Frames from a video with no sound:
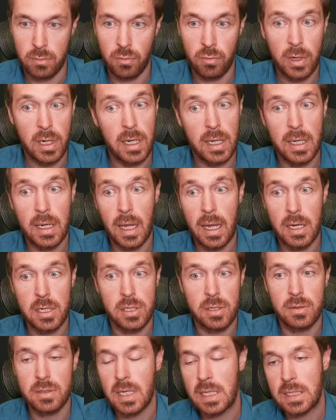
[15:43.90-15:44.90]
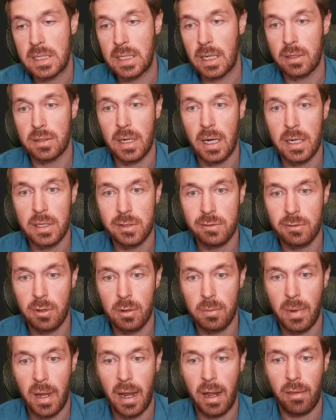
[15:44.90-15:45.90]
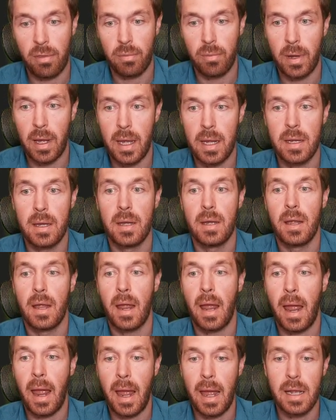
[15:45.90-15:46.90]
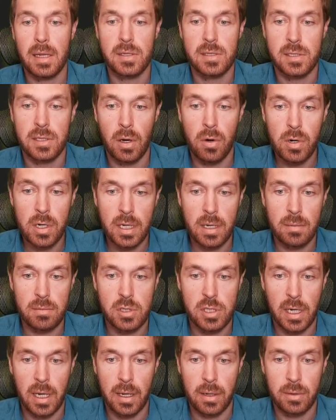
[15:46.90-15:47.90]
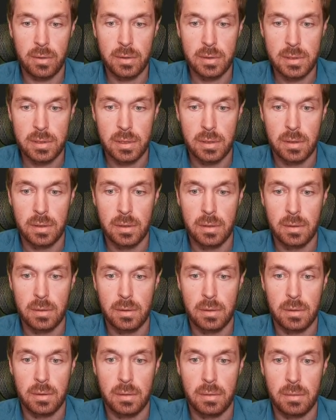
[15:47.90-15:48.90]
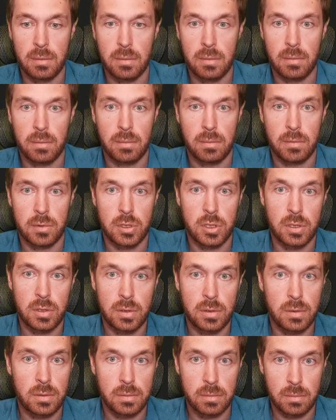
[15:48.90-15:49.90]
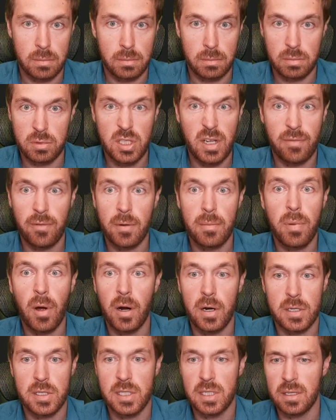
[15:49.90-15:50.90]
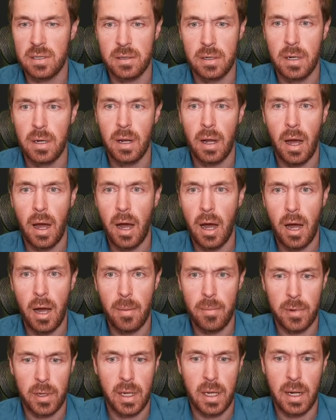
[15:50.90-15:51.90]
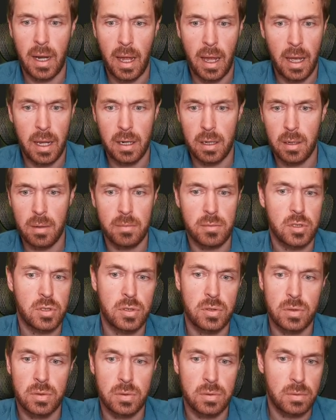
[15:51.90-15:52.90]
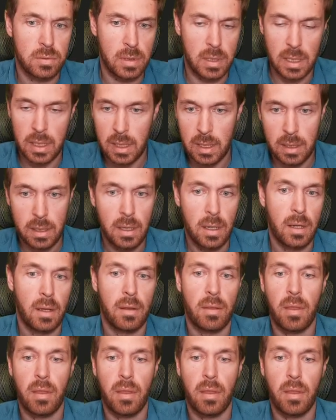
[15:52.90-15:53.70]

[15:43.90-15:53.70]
renin-angiotensin-aldosterone pathway, adds sodium channels to different parts here. It can add them to the